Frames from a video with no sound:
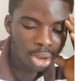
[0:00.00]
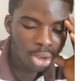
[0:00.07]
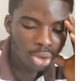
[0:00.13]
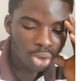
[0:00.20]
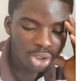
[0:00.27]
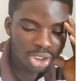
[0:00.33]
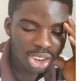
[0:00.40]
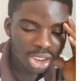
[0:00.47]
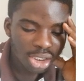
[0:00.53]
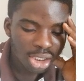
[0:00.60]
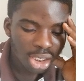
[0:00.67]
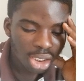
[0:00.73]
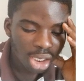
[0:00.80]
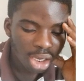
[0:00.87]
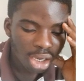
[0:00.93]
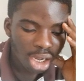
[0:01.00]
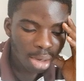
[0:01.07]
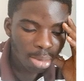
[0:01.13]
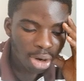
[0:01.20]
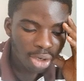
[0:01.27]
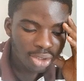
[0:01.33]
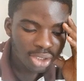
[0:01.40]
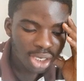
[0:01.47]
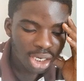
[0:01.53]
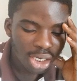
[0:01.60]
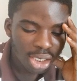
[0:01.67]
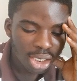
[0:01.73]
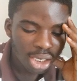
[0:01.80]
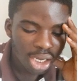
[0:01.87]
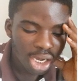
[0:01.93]
containing data about
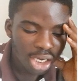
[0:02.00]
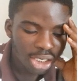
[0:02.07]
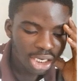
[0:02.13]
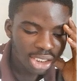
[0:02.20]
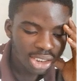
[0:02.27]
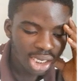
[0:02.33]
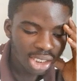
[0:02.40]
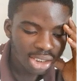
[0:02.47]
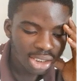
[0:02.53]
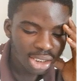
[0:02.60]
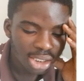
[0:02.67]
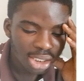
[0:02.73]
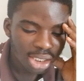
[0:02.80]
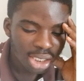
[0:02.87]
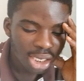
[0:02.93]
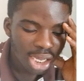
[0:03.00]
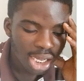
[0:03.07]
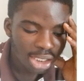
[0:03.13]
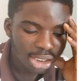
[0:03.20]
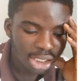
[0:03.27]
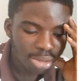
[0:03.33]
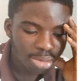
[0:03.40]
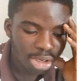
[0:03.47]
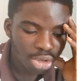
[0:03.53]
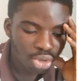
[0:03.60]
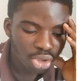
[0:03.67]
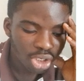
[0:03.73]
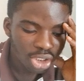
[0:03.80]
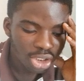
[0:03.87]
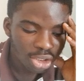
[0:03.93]
an exact item and
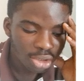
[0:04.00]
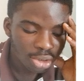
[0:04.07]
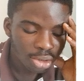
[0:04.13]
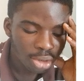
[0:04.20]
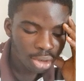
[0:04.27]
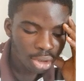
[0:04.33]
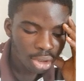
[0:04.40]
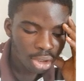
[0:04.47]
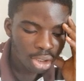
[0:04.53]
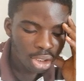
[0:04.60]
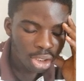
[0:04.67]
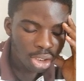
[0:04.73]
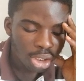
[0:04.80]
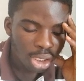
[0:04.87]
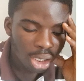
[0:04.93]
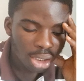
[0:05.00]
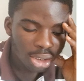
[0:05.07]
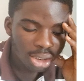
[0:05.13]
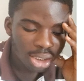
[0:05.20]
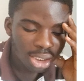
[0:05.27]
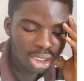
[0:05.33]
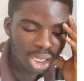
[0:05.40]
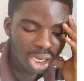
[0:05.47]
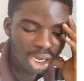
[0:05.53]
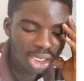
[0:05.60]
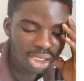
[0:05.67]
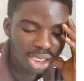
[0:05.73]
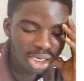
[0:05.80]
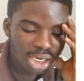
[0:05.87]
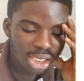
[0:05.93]
location. Now tag
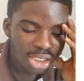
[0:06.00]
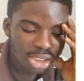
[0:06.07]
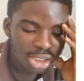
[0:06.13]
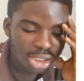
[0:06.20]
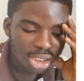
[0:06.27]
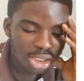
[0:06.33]
antennas.